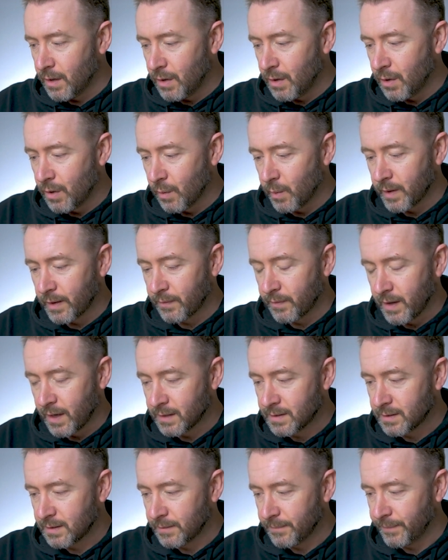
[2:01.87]
knowing
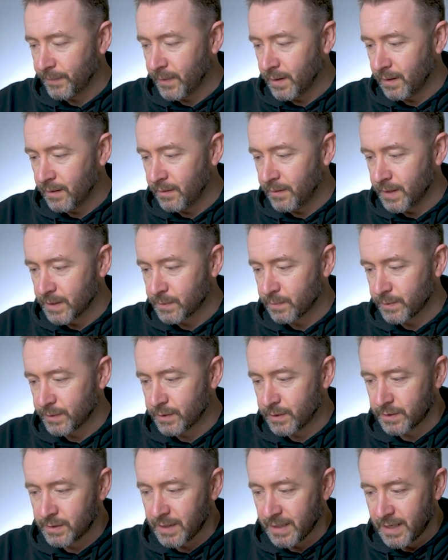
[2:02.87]
that this was
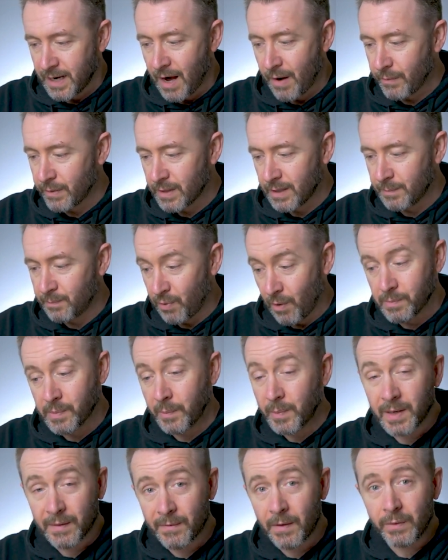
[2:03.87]
just inherently
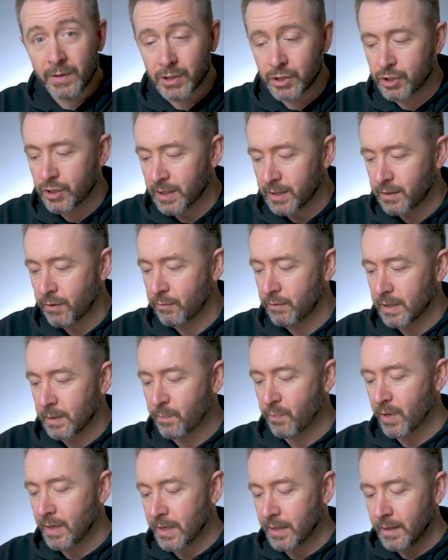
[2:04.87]
probably a very shit three D
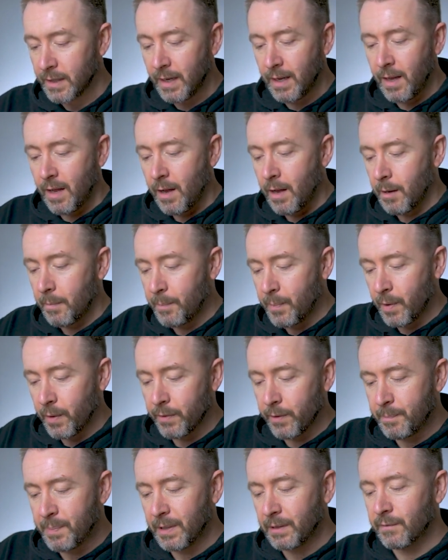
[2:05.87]
printer. But
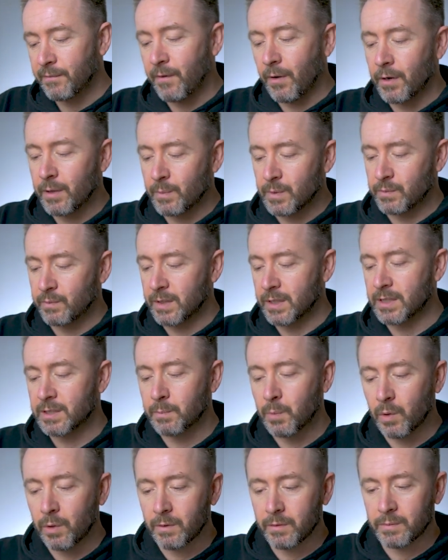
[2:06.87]
the build volume was really
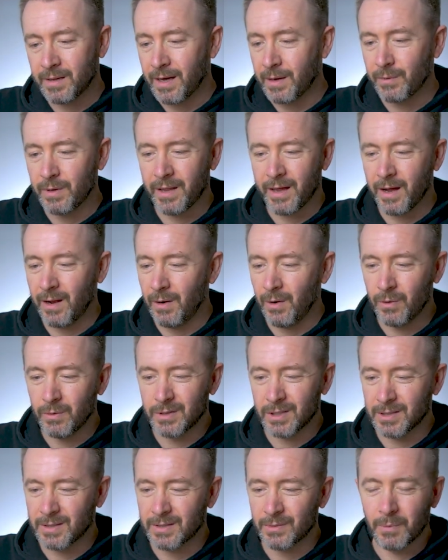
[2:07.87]
small. That, that alone
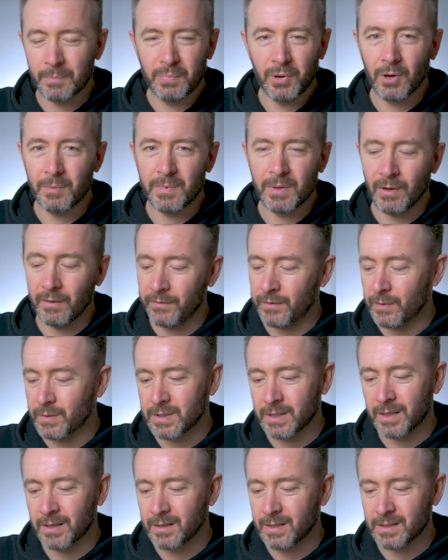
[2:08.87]
just sort of put me off
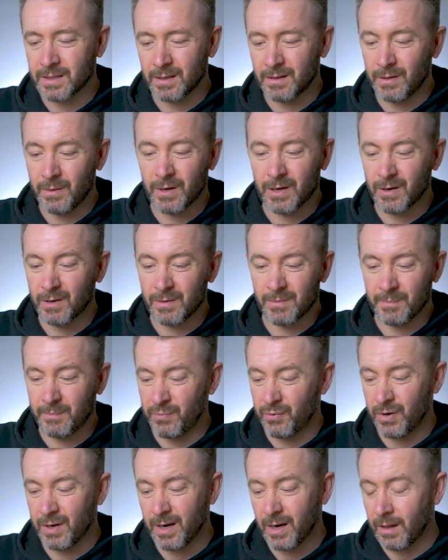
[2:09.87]
using it because I knew I couldn't
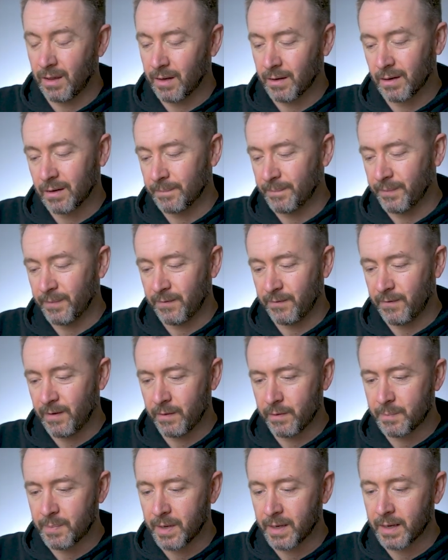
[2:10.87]
print anything
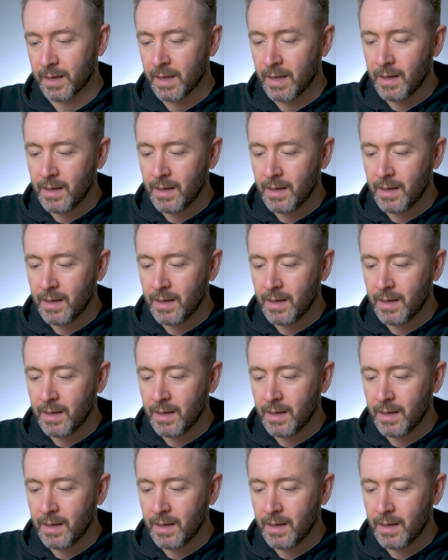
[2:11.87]
very big.